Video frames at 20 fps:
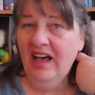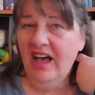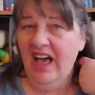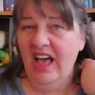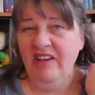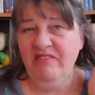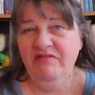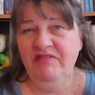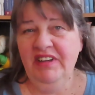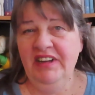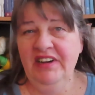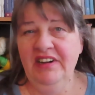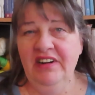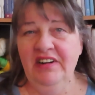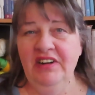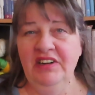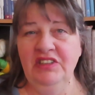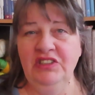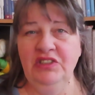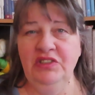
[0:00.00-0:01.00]
I haven't figured
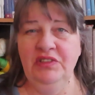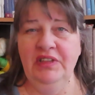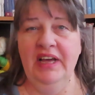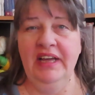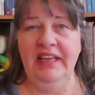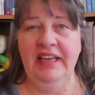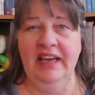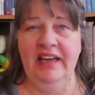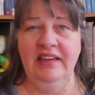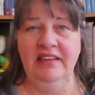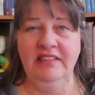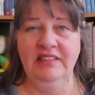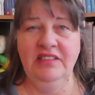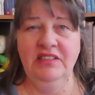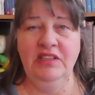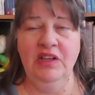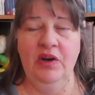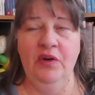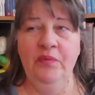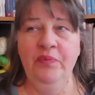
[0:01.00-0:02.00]
out how to do that yet.
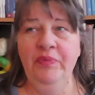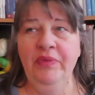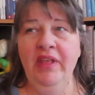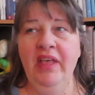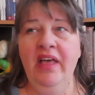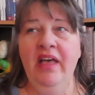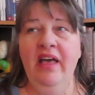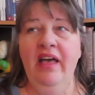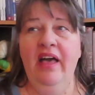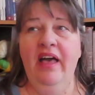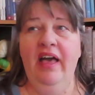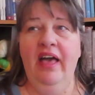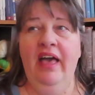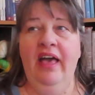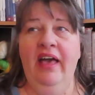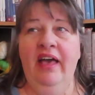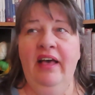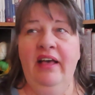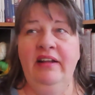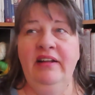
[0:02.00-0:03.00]
So,
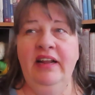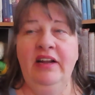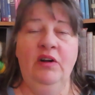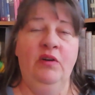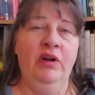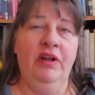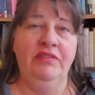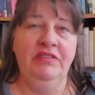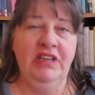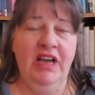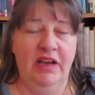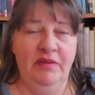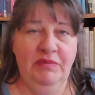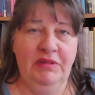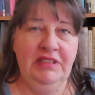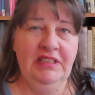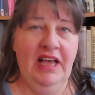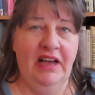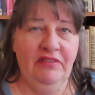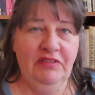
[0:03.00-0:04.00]
and I don't have time
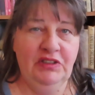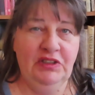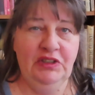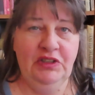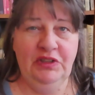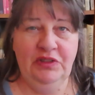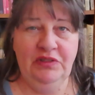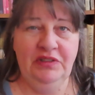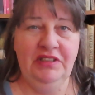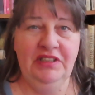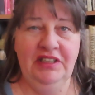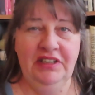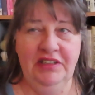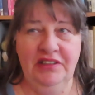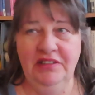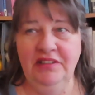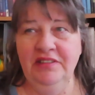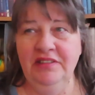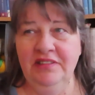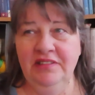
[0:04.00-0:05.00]
this afternoon to